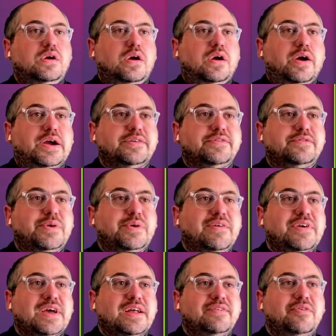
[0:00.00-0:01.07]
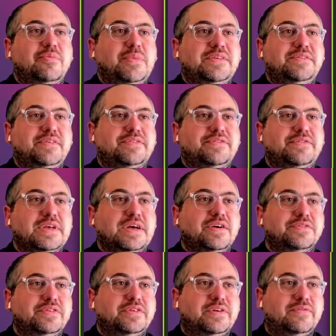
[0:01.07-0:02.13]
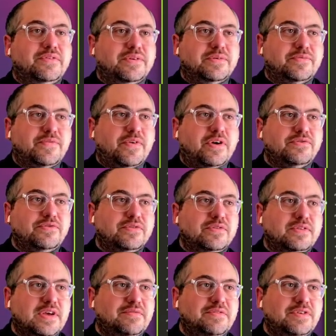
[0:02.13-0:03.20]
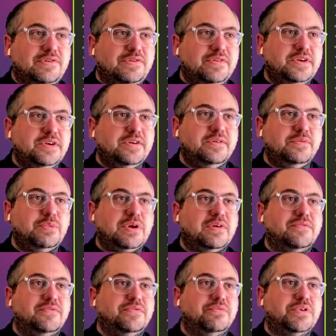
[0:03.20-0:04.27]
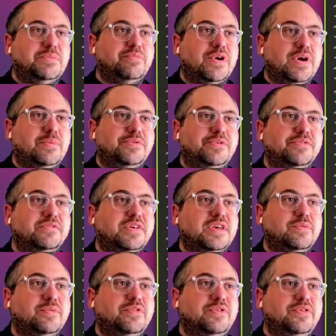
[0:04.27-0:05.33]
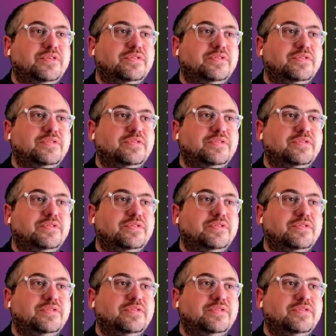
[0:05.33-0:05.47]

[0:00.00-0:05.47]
All right, so we have kind of our basic skeleton of the function definition here. We have 3 parameters, keyword,